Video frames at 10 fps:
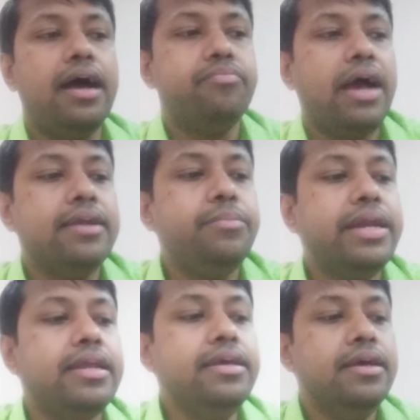
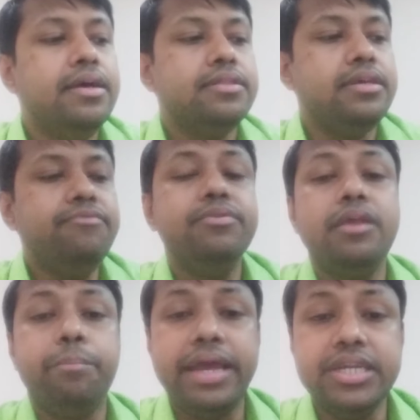Ultimately, if
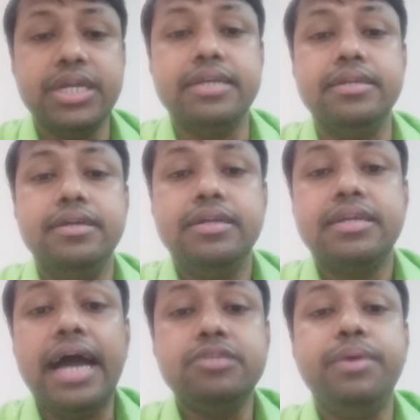the patient
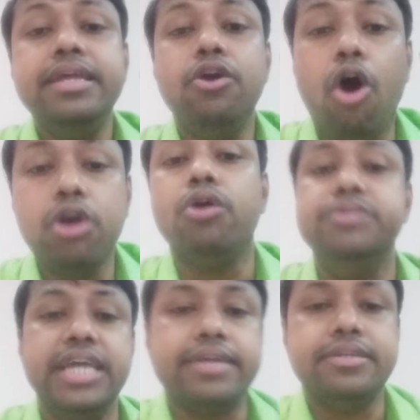touch very hot
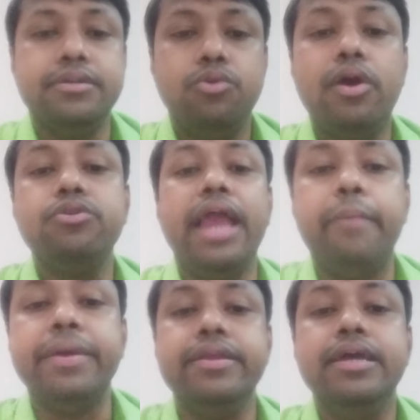object, what will
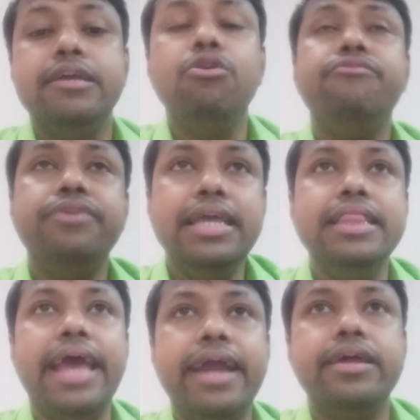happen? You will
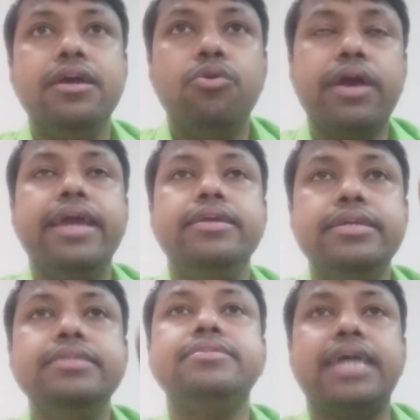feel that, okay,
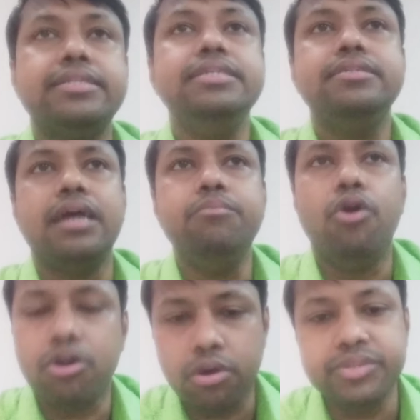he is touching some
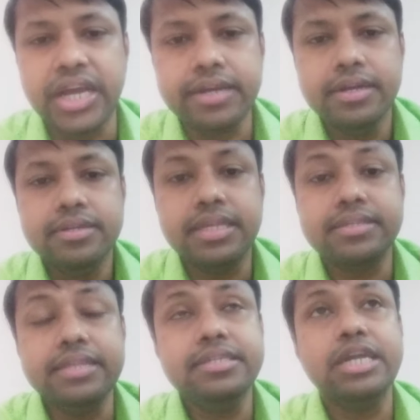hot object, the
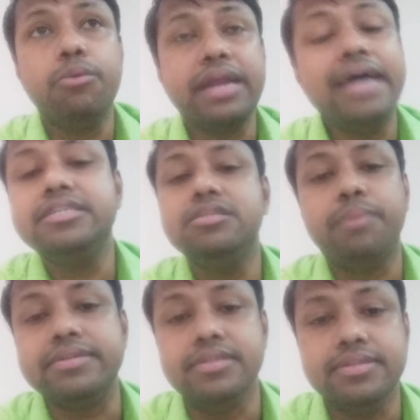sensation of touch is
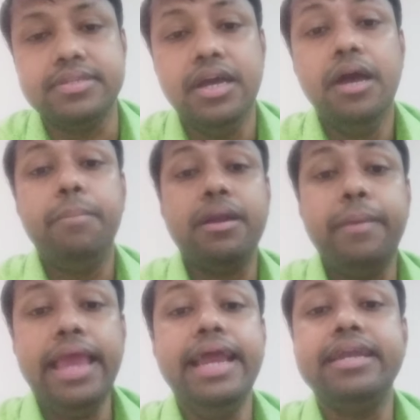persist, but
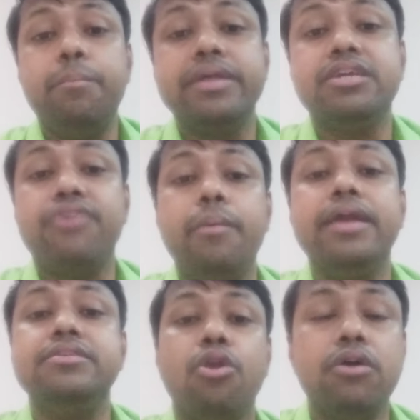pain and temperature fiber
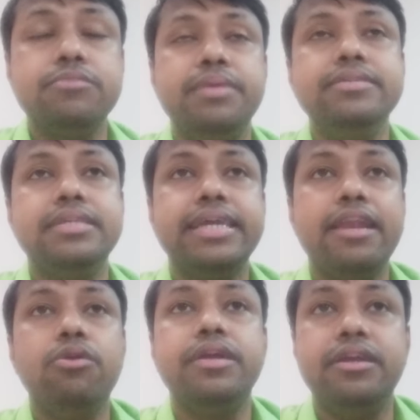is lost, means he
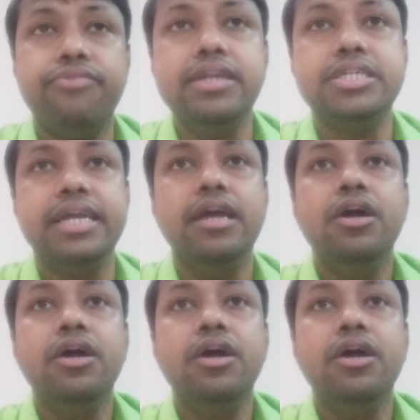cannot differentiate